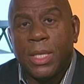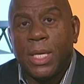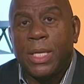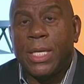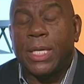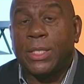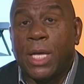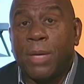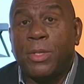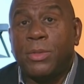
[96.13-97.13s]
Yeah,
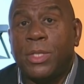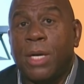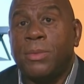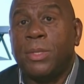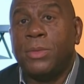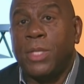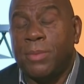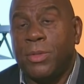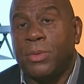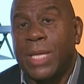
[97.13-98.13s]

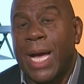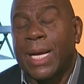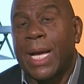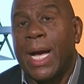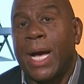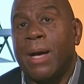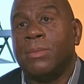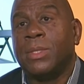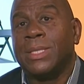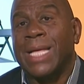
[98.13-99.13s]
www.com
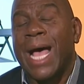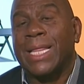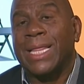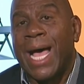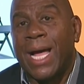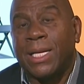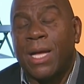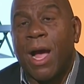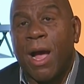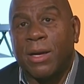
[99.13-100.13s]
sideline
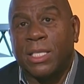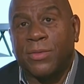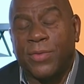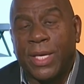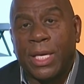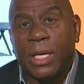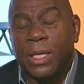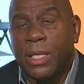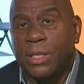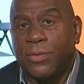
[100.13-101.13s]
RSV
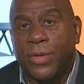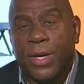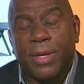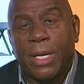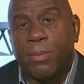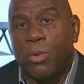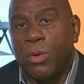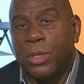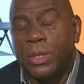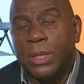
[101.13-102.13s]
is very
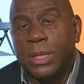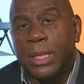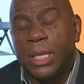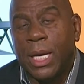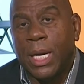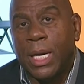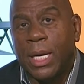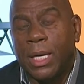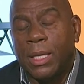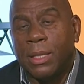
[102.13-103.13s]
important.
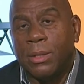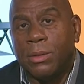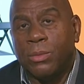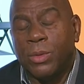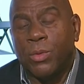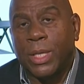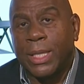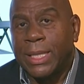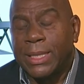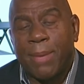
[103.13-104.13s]
Uh, we want to
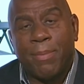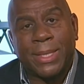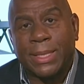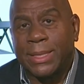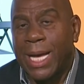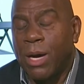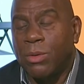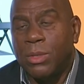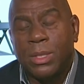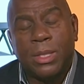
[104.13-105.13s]
get that message
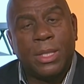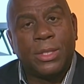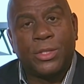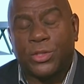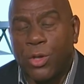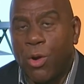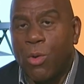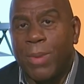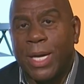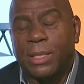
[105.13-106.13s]
out so
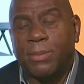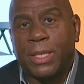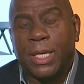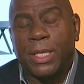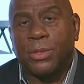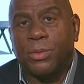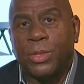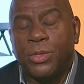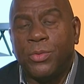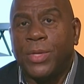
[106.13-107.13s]
much because
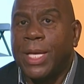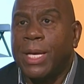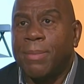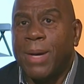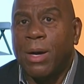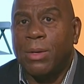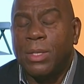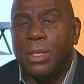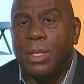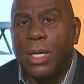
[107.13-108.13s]
when you think about
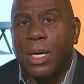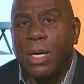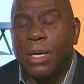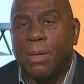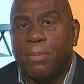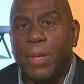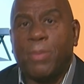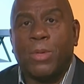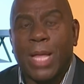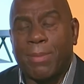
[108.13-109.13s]
uh,
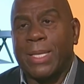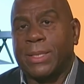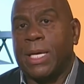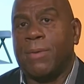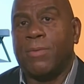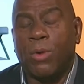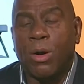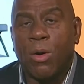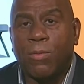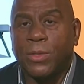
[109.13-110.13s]
people like myself who
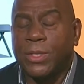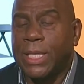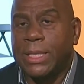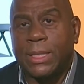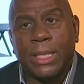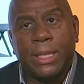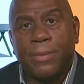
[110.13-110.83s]
are over 60,